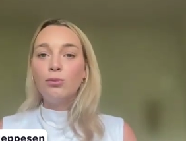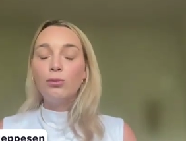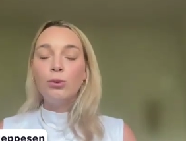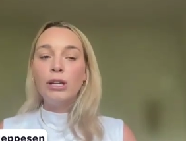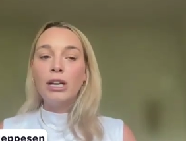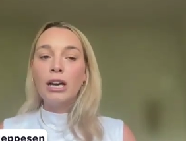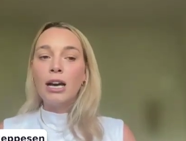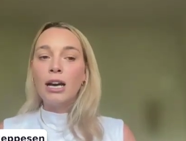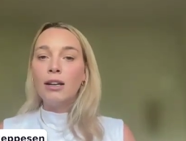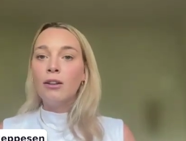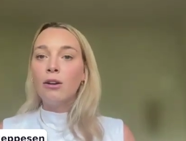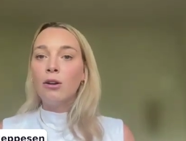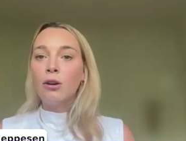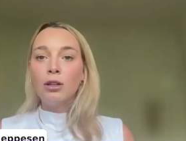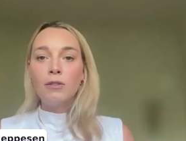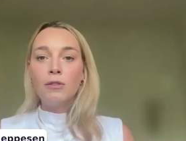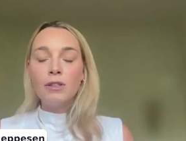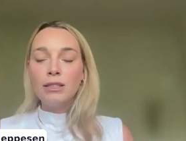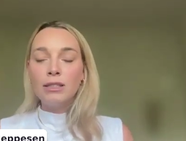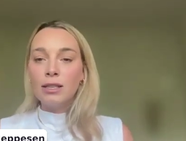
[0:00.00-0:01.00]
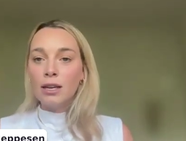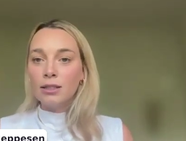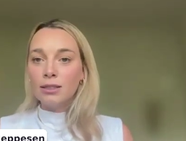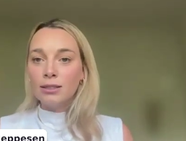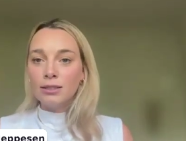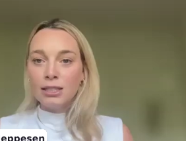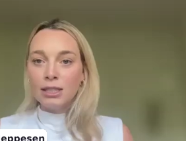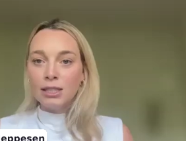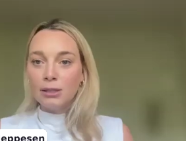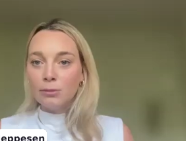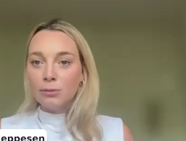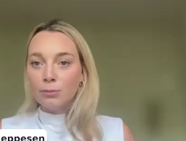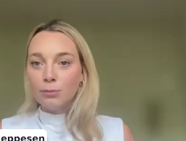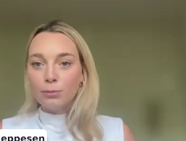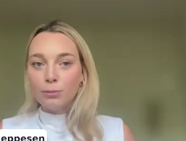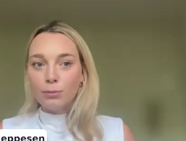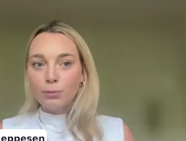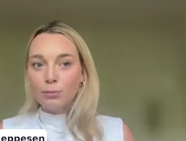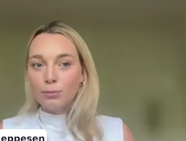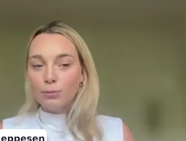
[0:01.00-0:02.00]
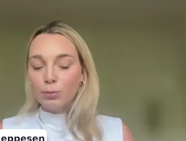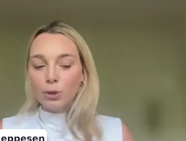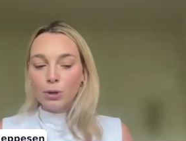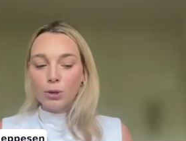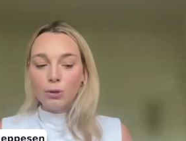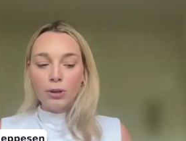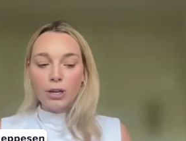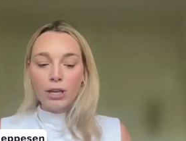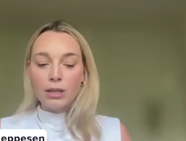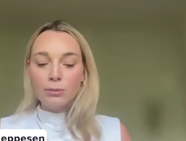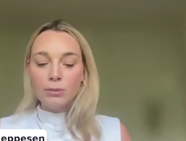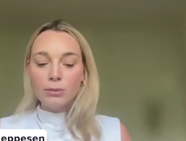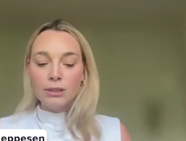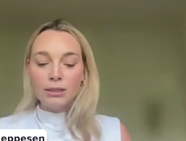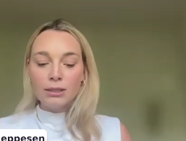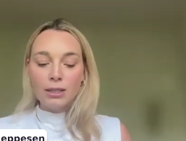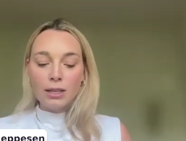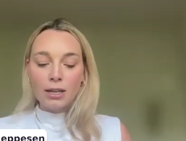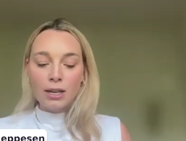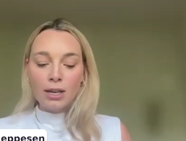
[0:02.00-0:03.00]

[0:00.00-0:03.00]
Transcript: we had all of these legacy programs.